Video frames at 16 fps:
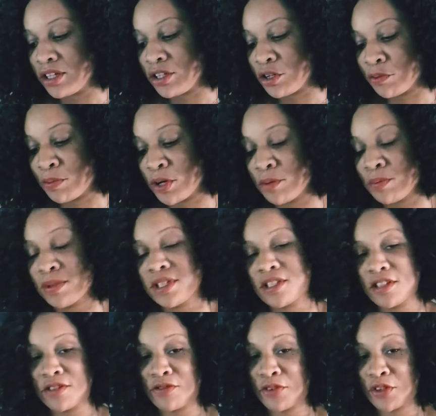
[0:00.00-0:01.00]
Your
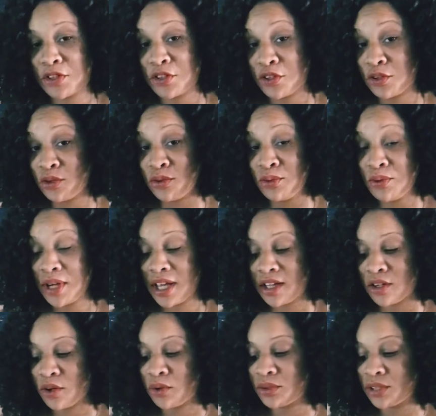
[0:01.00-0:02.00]
purpose is for you
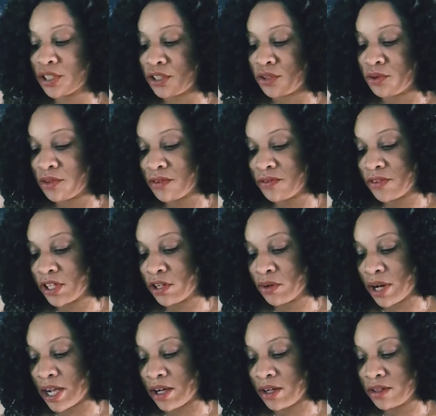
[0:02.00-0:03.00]
and only you to
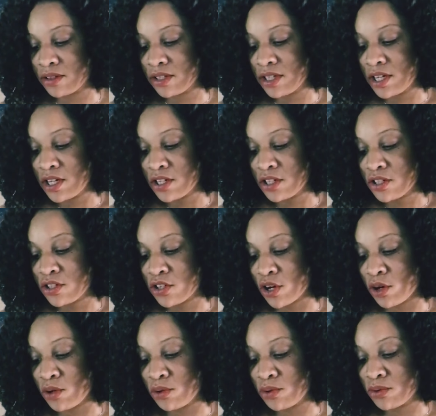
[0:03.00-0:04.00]
figure out.
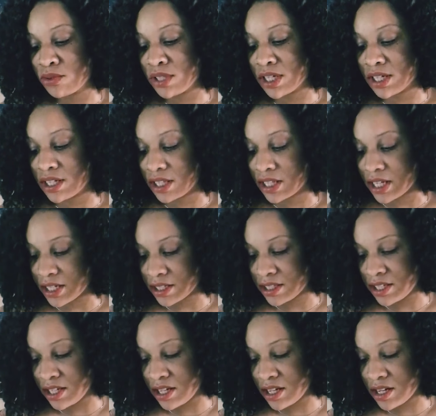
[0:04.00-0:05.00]
Don't
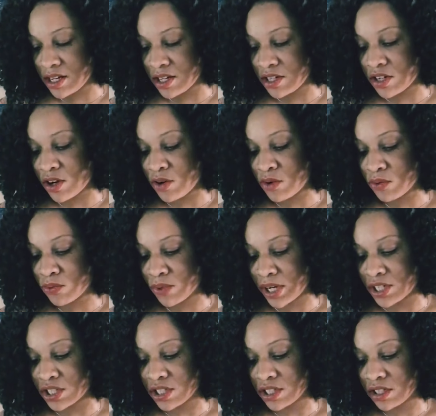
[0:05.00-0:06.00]
neglect it. Don't
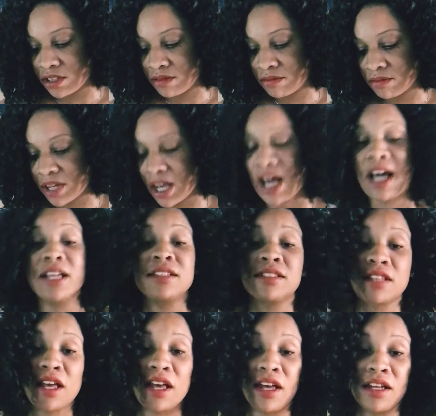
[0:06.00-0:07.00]
rush it. I
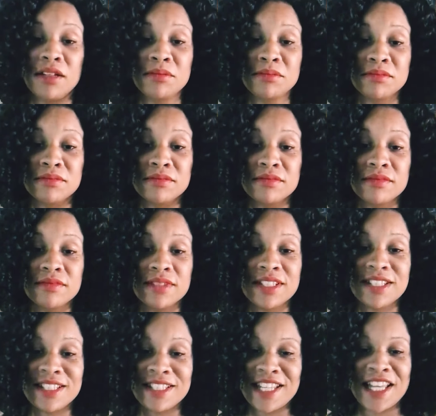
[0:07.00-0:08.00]
say
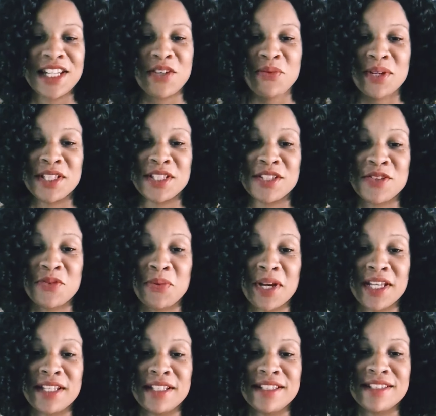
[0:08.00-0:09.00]
steady wins the
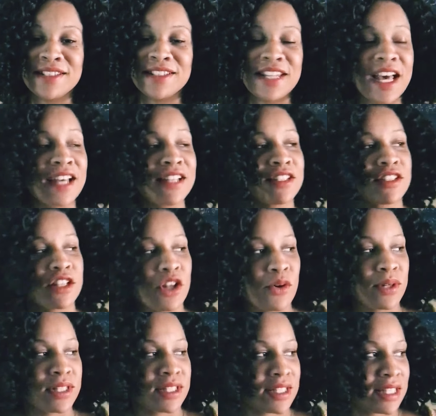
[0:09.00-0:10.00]
race. Not
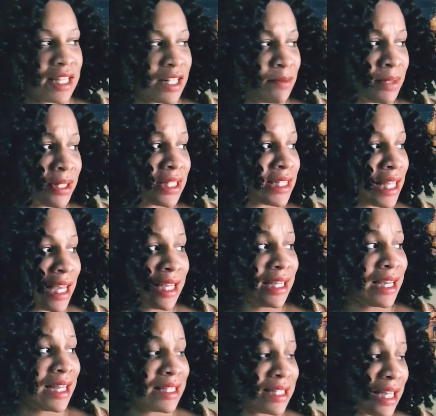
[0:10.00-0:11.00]
slow and steady, because I
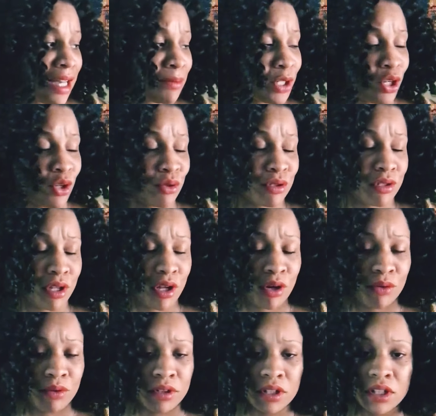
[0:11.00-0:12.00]
ain't got time to go slow.